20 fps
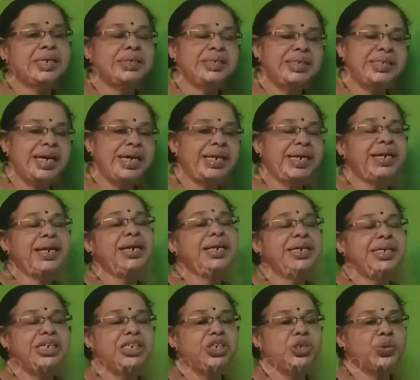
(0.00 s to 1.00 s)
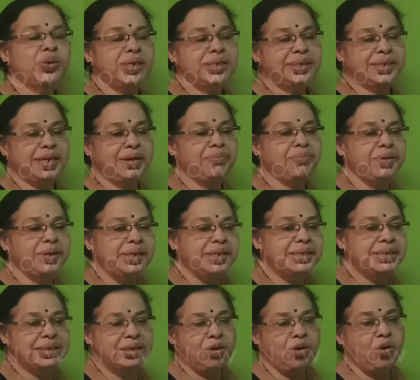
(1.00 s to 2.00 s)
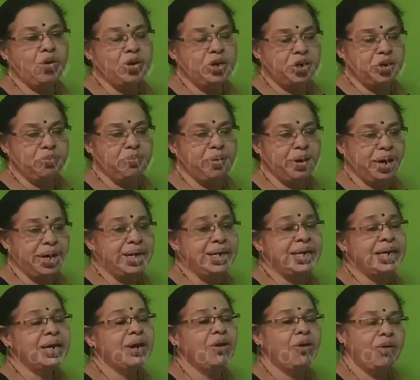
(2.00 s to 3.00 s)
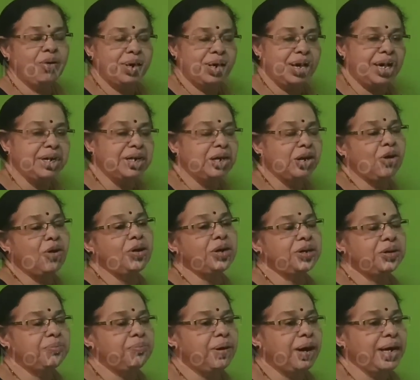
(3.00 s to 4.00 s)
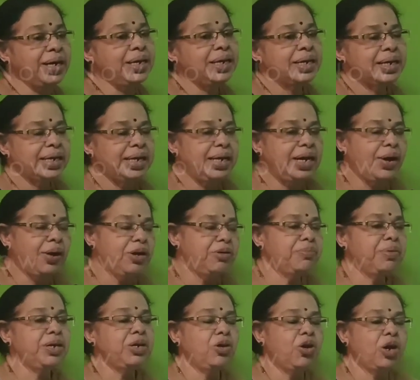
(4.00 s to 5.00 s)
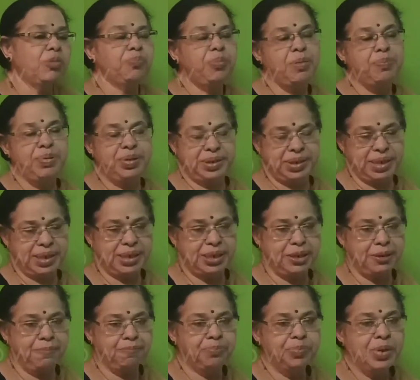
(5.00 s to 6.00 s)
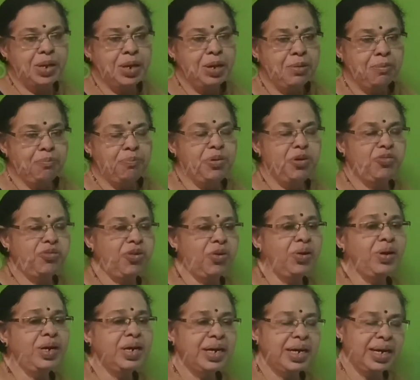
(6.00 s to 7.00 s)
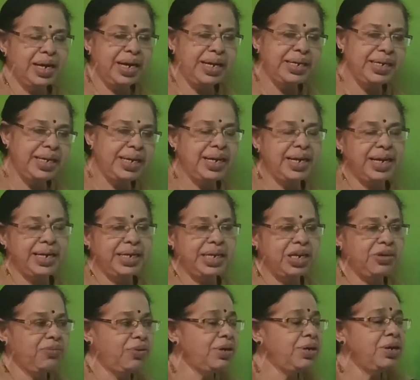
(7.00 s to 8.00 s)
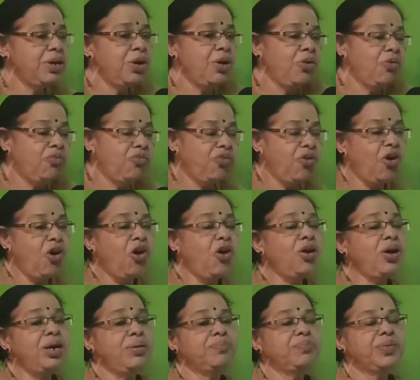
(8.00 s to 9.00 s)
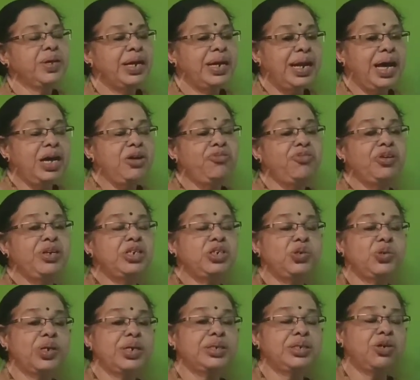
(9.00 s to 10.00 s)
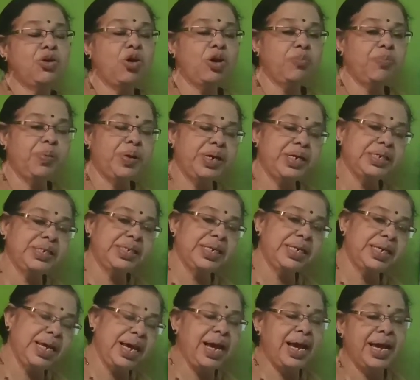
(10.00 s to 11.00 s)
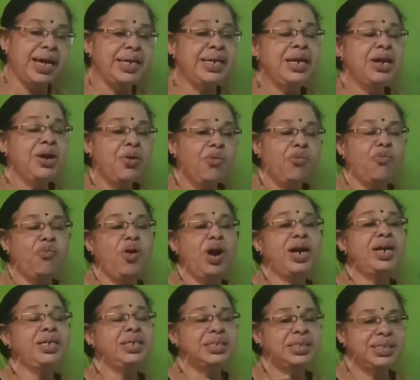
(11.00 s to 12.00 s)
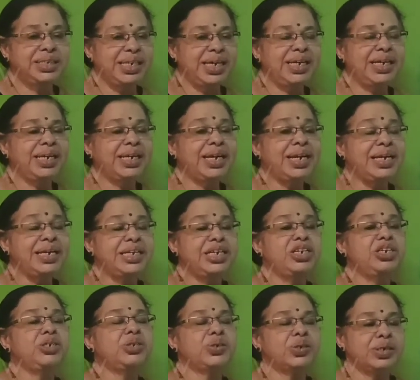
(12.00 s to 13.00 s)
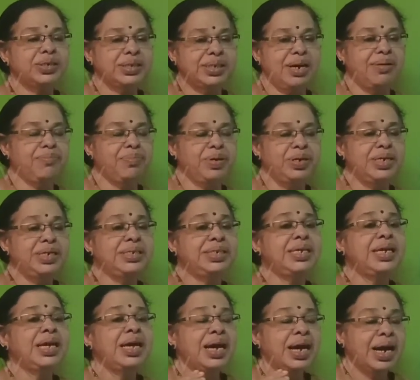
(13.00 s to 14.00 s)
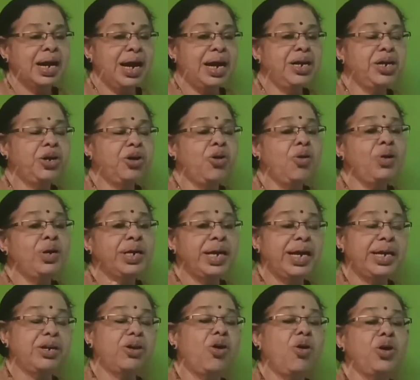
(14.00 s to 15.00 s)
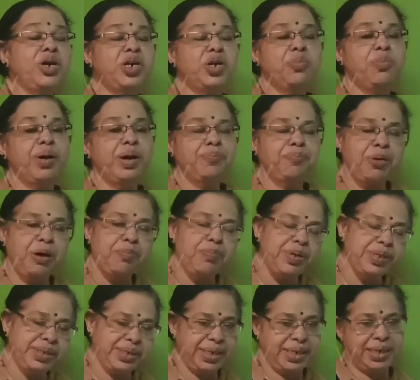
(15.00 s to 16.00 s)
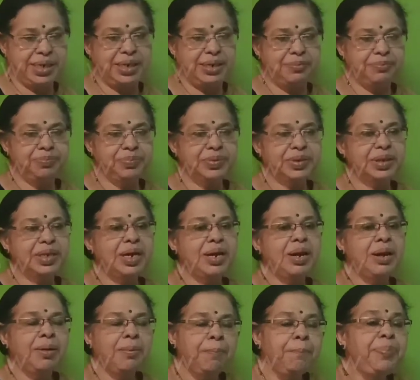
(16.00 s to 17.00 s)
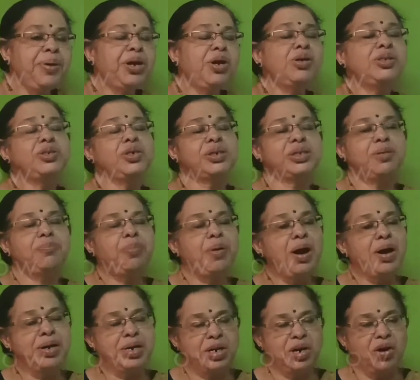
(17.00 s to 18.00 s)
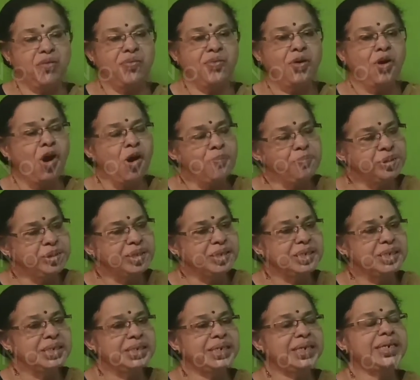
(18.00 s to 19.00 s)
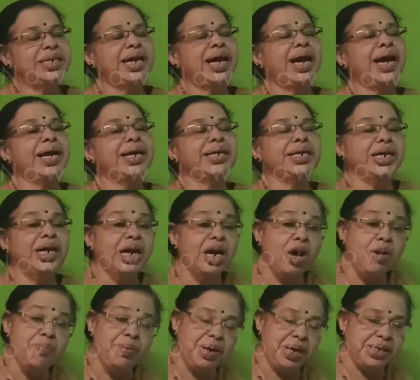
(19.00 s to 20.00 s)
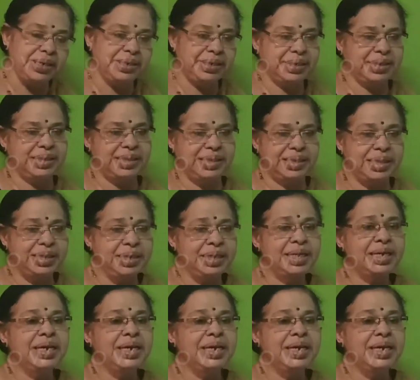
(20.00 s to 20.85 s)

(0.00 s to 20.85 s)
general insurance companies owned by or controlled by government or public sector. Before 1991, 4 life insurance corporation and 1 general insurance companies controlled and owned by public sector. Because on the part of competition and globalization,